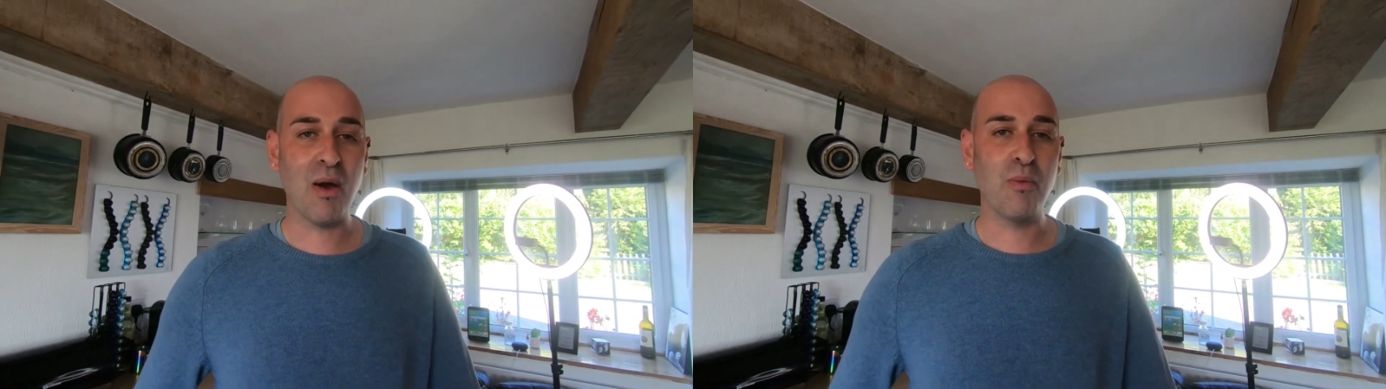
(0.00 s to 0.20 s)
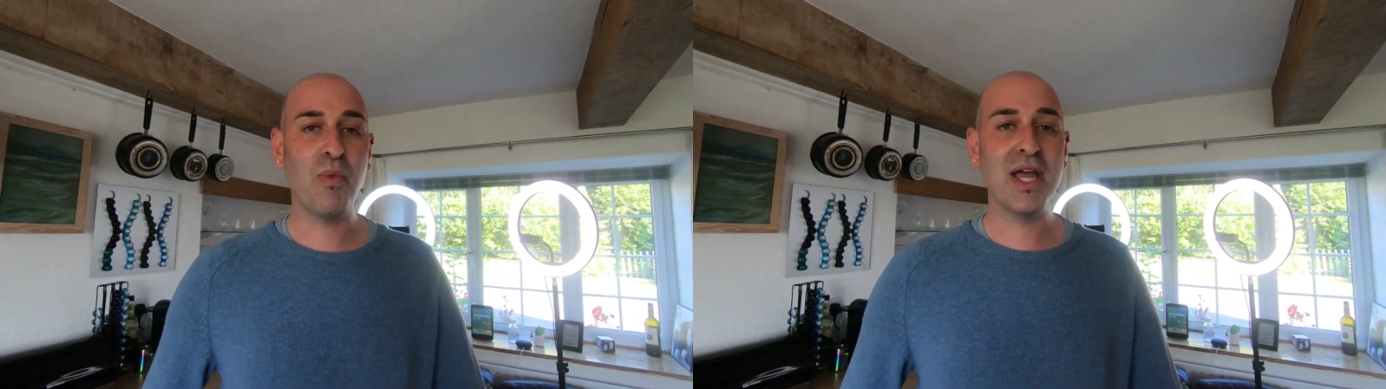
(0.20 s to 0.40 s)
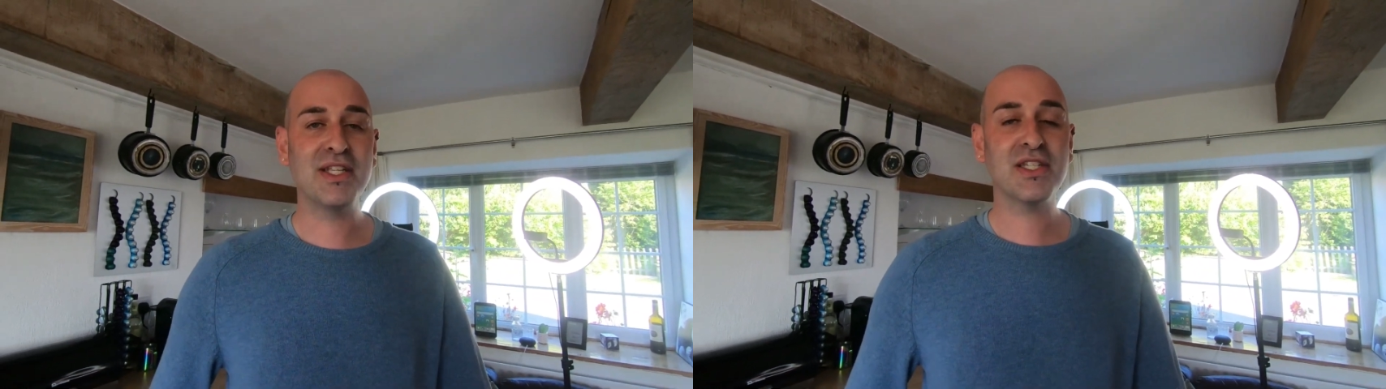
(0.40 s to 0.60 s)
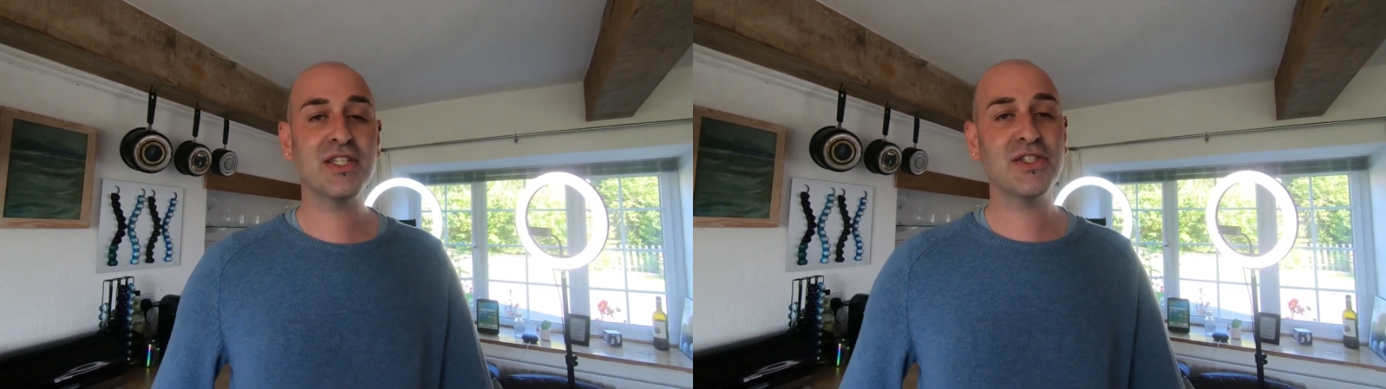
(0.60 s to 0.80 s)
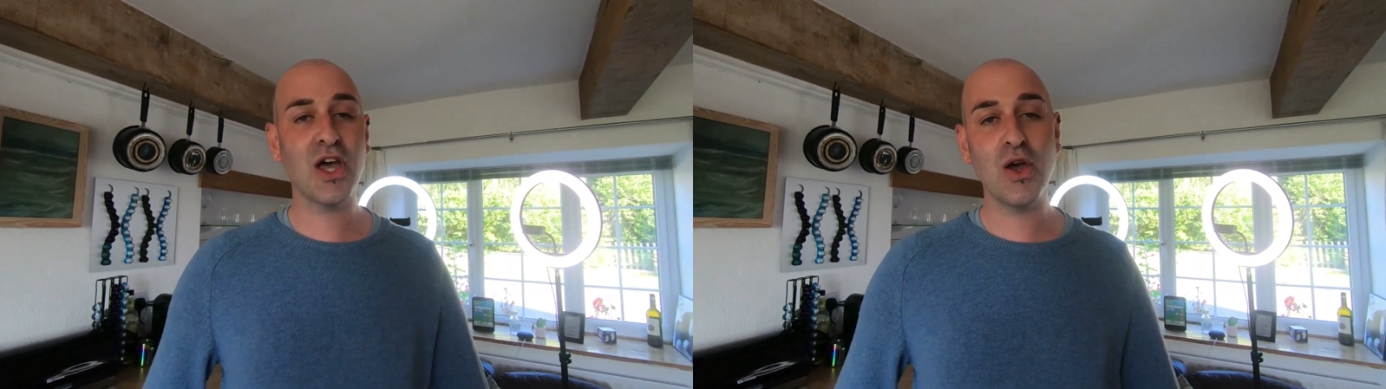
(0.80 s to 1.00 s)
Yeah. And we're
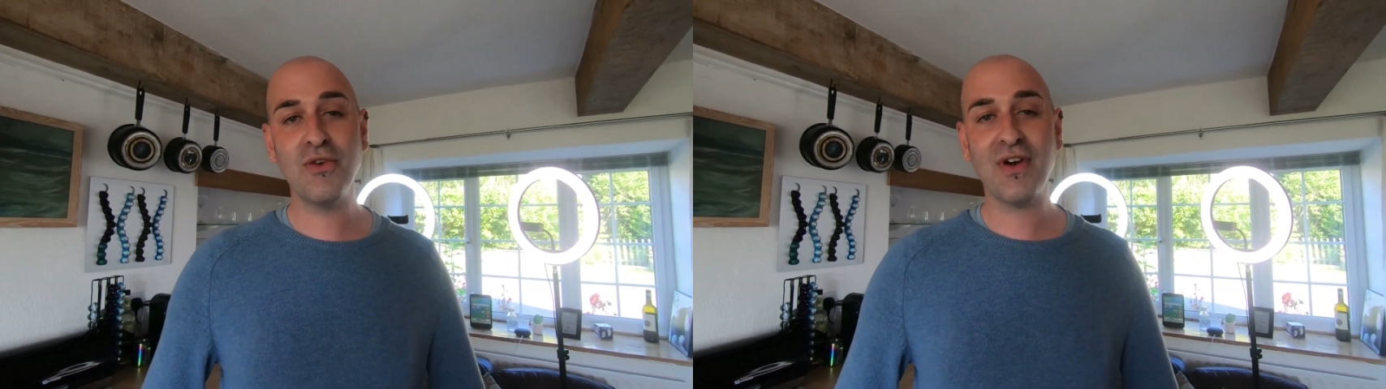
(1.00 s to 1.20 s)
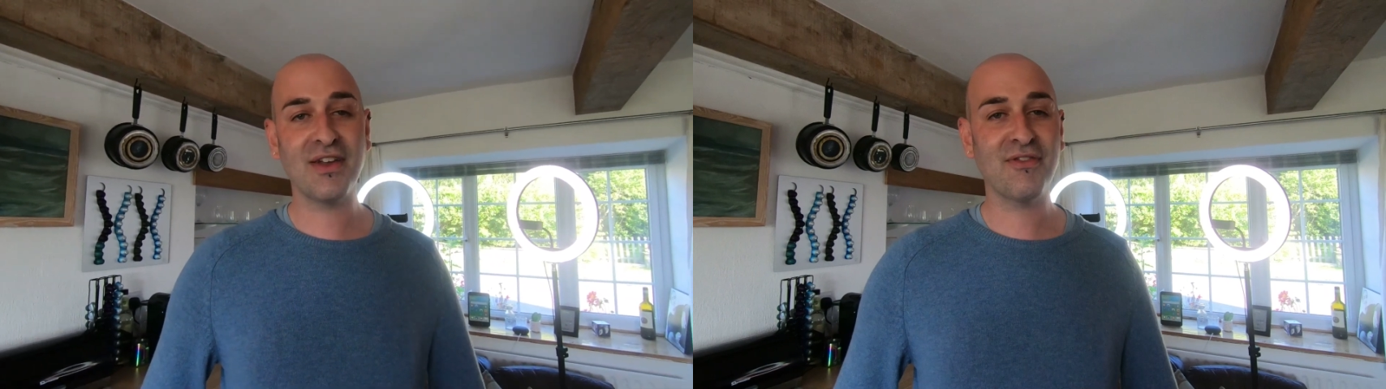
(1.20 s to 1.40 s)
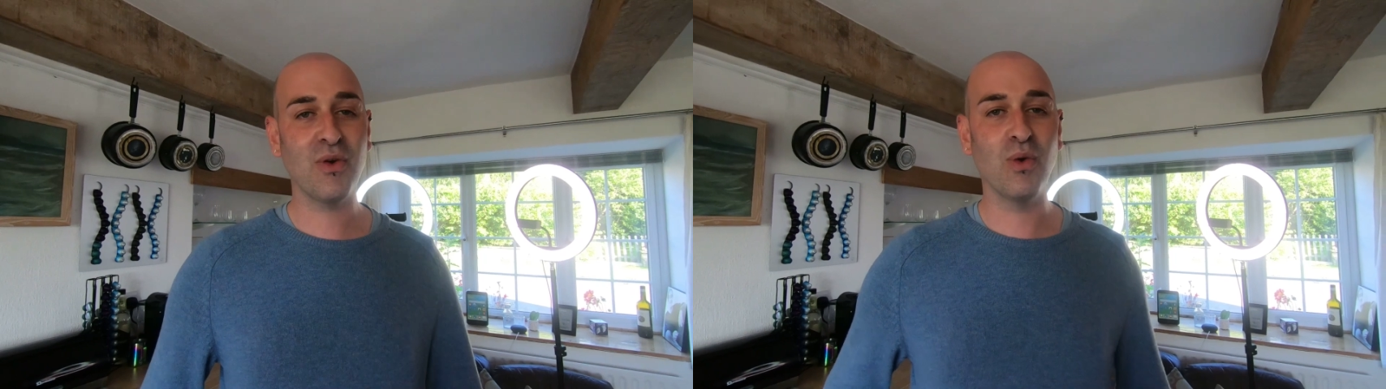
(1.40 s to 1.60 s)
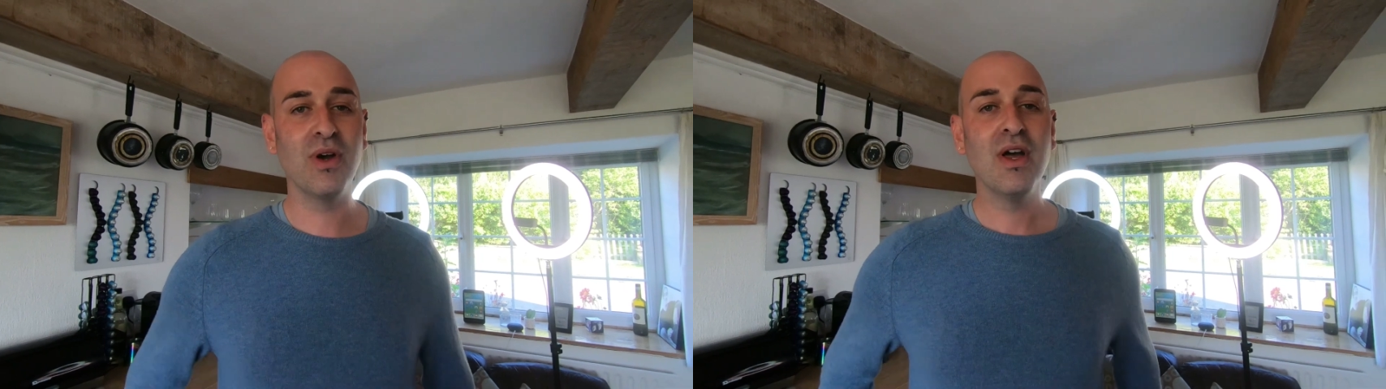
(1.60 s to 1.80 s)
just so thankful.